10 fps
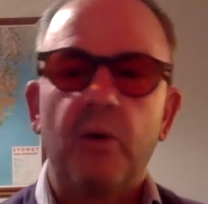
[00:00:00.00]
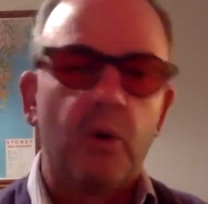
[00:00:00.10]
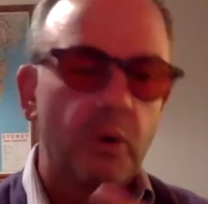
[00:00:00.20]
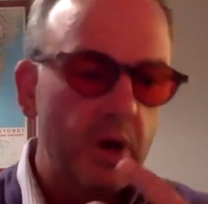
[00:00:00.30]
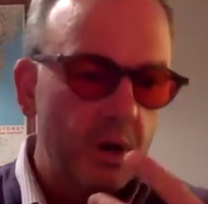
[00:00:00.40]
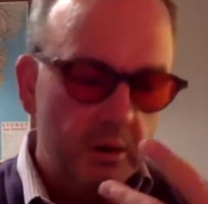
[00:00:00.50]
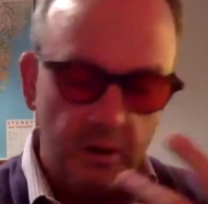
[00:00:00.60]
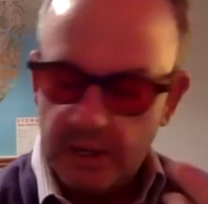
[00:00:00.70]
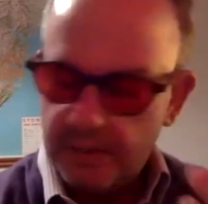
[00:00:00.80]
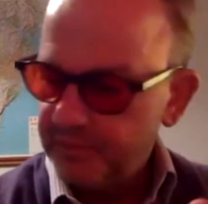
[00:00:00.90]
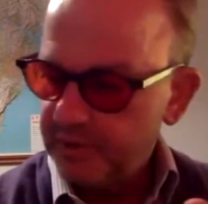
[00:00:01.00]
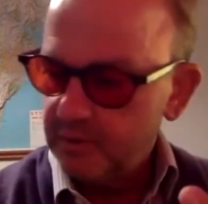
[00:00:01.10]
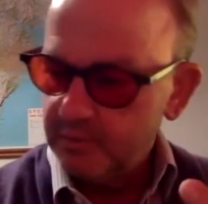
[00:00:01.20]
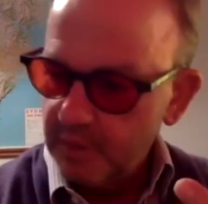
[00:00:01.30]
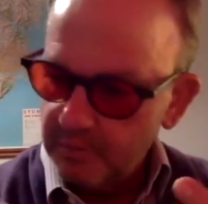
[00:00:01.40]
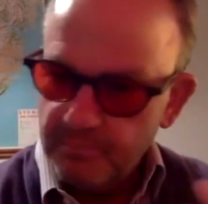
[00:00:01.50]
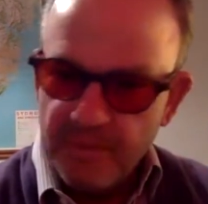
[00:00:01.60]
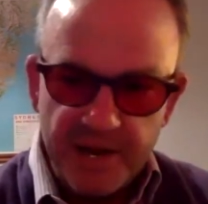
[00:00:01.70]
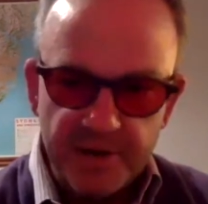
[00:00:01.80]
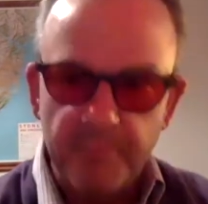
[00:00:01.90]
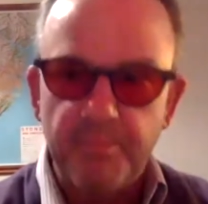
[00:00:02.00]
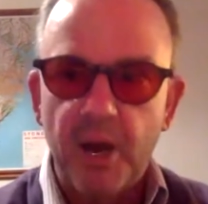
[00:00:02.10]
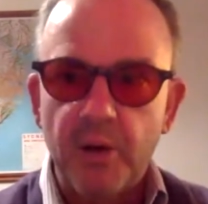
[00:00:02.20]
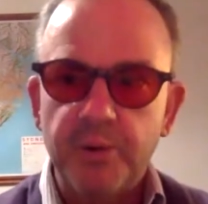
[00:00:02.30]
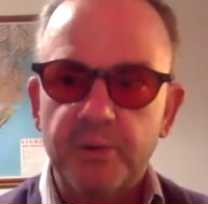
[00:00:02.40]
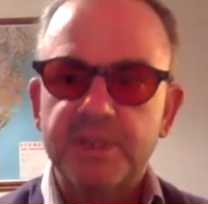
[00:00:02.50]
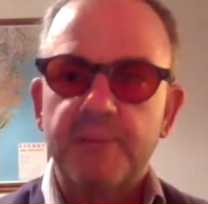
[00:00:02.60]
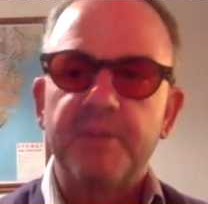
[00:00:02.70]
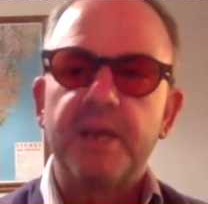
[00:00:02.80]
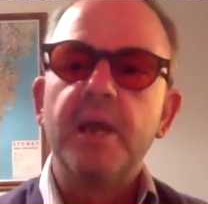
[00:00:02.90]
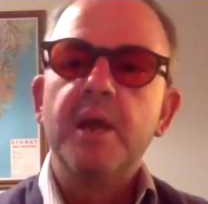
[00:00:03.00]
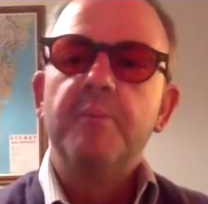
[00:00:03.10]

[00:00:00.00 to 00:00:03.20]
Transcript: or mend a bone or something.